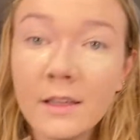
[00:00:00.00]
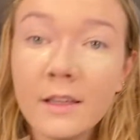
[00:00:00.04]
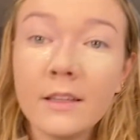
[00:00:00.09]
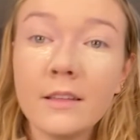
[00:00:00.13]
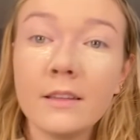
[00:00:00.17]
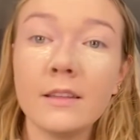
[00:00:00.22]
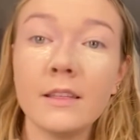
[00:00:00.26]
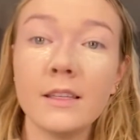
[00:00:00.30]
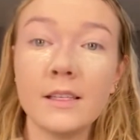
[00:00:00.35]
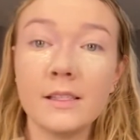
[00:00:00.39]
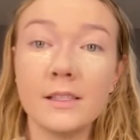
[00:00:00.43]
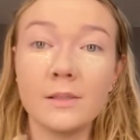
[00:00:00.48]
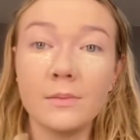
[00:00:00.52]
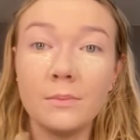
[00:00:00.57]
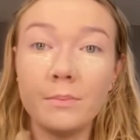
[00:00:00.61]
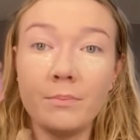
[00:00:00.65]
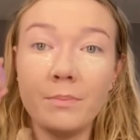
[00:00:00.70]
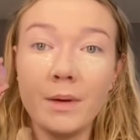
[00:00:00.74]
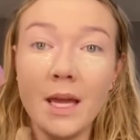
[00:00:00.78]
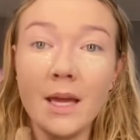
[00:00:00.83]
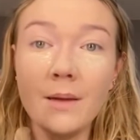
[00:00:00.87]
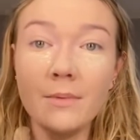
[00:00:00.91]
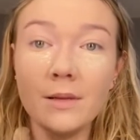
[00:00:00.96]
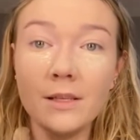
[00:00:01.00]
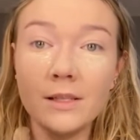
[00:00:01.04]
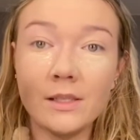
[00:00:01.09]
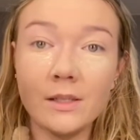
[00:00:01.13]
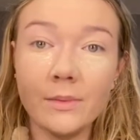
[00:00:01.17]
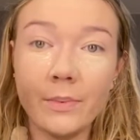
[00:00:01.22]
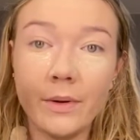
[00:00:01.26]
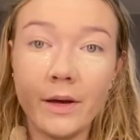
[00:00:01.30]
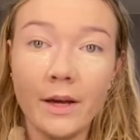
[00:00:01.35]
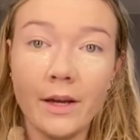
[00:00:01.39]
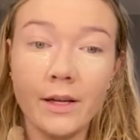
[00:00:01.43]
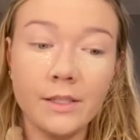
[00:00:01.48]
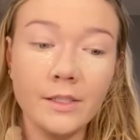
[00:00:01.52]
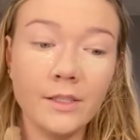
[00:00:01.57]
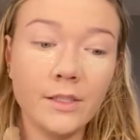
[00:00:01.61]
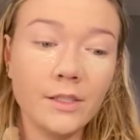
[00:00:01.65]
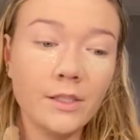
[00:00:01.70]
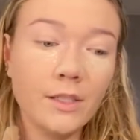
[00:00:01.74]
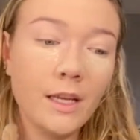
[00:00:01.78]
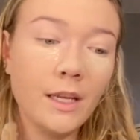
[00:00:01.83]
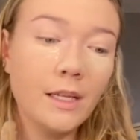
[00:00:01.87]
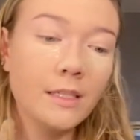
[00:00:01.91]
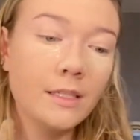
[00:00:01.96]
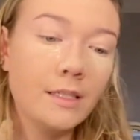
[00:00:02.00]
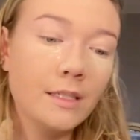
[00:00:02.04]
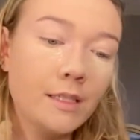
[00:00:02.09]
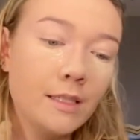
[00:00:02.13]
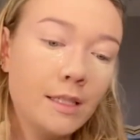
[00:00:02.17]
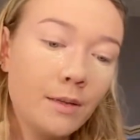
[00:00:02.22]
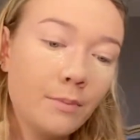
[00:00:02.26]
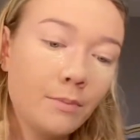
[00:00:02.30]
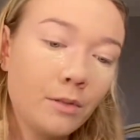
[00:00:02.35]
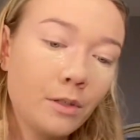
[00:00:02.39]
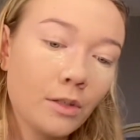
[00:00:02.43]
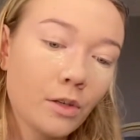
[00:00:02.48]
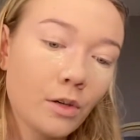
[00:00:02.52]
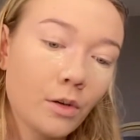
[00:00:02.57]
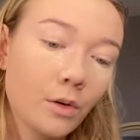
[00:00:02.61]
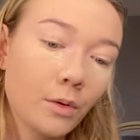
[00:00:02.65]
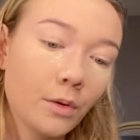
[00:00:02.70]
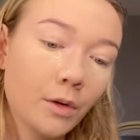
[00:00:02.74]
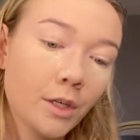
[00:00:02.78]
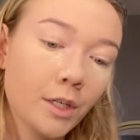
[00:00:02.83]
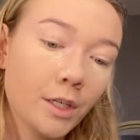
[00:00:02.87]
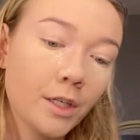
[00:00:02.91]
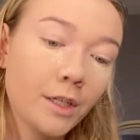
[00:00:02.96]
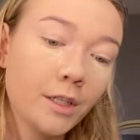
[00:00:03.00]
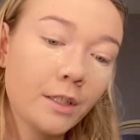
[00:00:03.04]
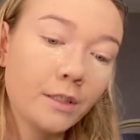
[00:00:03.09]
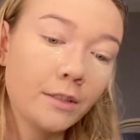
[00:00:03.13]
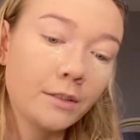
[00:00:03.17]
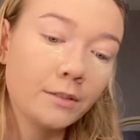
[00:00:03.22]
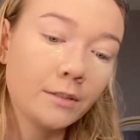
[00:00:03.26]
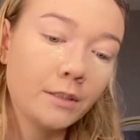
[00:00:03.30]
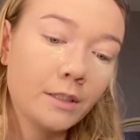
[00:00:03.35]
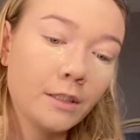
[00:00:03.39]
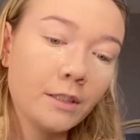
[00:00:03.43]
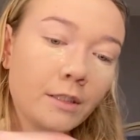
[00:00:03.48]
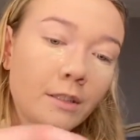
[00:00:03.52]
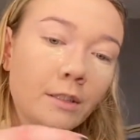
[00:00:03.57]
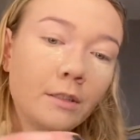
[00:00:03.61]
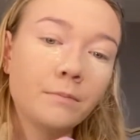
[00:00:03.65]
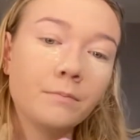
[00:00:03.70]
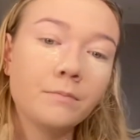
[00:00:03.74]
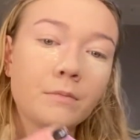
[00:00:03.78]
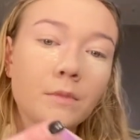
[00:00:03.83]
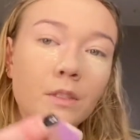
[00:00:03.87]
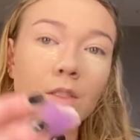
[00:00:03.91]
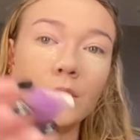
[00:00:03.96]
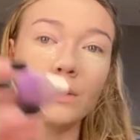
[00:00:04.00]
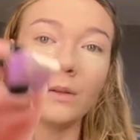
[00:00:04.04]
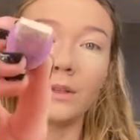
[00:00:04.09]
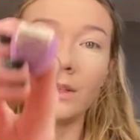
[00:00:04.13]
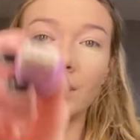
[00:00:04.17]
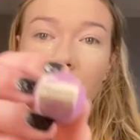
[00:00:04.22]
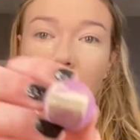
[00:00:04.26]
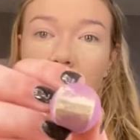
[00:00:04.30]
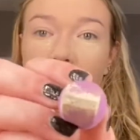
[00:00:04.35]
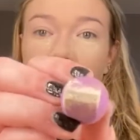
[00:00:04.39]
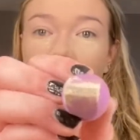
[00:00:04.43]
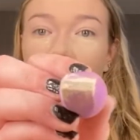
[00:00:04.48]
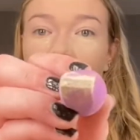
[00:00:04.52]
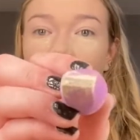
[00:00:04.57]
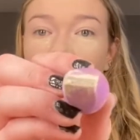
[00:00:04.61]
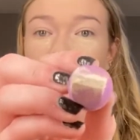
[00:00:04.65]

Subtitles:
this baby sponge and dip the corner so it looks like